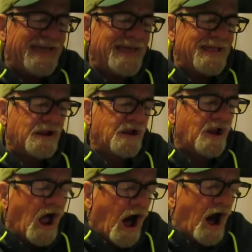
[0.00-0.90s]
he
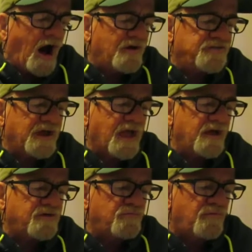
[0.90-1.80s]
lost
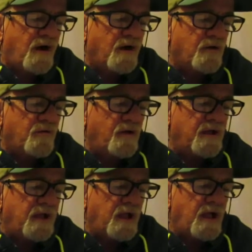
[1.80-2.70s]
against Margaret